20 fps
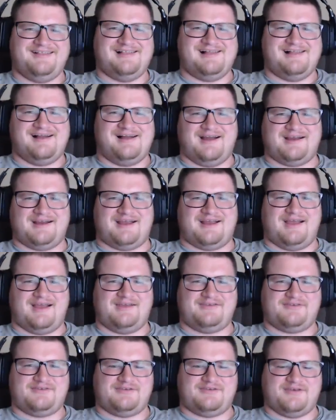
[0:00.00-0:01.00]
right,
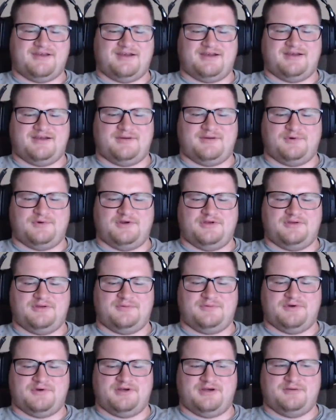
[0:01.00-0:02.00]
guys.
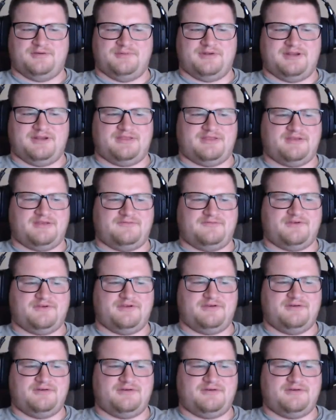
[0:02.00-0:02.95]
Wilhelm, anything for you?